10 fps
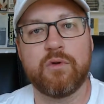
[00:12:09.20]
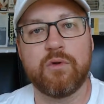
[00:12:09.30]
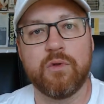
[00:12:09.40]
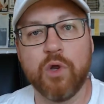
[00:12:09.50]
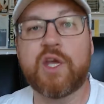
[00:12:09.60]

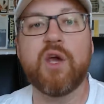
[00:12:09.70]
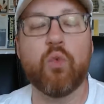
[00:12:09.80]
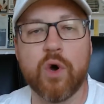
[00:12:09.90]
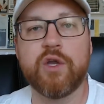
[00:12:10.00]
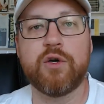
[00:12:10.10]
look at
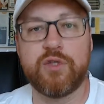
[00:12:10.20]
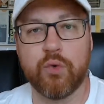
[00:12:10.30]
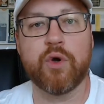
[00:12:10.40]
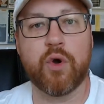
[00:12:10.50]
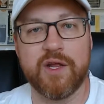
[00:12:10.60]
what you're
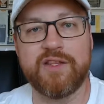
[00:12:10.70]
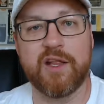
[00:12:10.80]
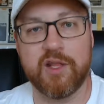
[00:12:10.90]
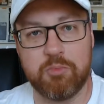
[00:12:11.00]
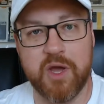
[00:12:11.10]
doing on a
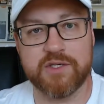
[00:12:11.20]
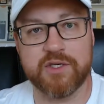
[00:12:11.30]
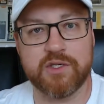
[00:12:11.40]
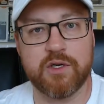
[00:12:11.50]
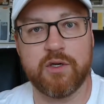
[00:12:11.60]
daily
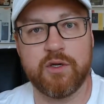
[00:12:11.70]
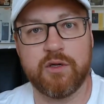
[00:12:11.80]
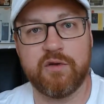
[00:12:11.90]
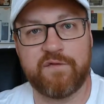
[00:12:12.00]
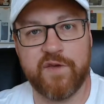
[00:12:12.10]
basis.
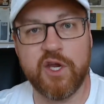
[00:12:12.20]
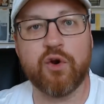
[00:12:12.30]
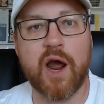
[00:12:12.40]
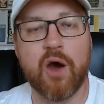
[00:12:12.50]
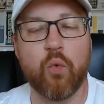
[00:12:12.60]
Figure
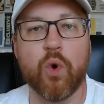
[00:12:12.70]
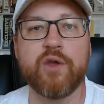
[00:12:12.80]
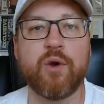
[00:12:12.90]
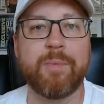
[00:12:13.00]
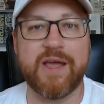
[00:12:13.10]
out what
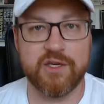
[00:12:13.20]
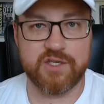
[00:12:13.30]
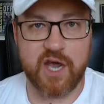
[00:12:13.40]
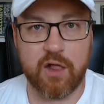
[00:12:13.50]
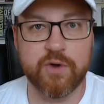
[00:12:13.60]
your maintenance
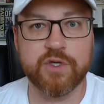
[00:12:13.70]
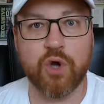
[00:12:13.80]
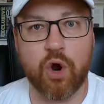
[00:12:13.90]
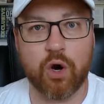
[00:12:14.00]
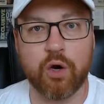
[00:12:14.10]
calories
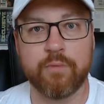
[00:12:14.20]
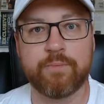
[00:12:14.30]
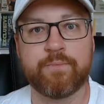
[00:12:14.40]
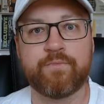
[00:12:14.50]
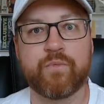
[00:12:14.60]
are.
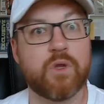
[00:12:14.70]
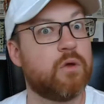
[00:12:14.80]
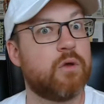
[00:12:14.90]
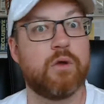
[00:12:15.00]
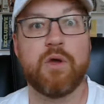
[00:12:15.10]

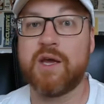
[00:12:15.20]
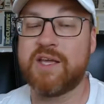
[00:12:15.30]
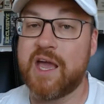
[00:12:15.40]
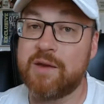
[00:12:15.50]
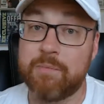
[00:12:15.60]

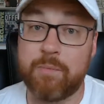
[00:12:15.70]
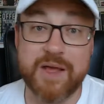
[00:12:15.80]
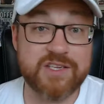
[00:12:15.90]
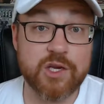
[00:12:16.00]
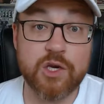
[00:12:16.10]
Again,
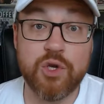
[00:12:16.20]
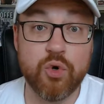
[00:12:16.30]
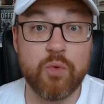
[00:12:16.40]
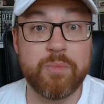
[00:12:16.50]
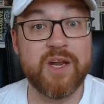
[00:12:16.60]
best thing to do
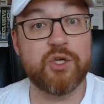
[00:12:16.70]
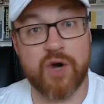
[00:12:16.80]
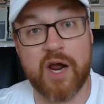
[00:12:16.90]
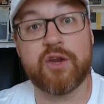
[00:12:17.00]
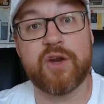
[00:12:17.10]
would be to
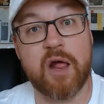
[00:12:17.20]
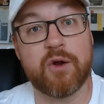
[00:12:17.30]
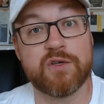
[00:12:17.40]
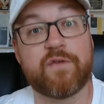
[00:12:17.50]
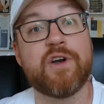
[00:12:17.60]
track your
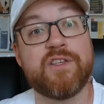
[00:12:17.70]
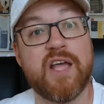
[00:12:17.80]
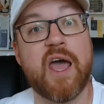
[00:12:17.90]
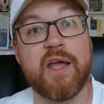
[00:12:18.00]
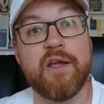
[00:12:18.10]
calories for a
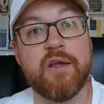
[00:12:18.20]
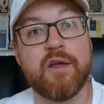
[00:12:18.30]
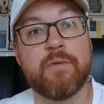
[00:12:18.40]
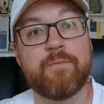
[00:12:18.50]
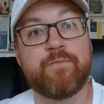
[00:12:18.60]
day
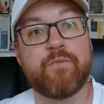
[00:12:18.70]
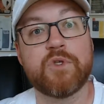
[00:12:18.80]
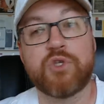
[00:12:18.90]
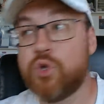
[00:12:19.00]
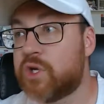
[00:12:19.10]

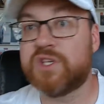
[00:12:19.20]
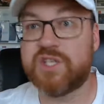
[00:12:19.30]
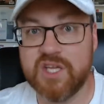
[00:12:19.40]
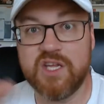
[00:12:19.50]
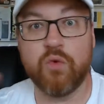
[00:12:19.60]
so you can
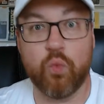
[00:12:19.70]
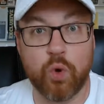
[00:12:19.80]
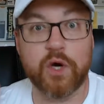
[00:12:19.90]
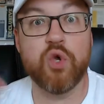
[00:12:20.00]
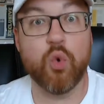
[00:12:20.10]
see
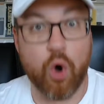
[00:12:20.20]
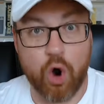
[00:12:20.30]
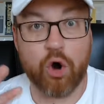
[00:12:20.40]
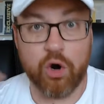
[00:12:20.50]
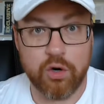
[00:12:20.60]
where you
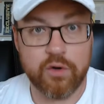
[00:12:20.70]
are